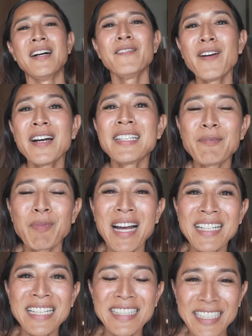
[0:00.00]
I'm finally
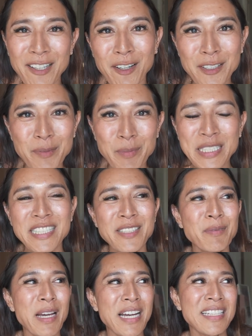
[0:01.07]
back in the
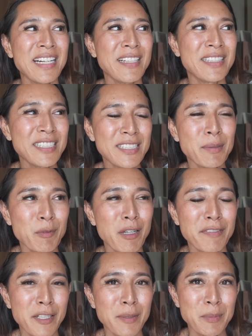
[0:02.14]
condominium and I did some
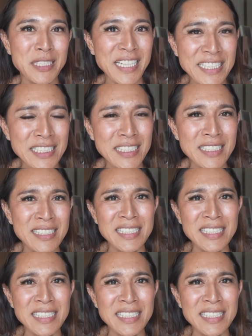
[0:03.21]
rough computations.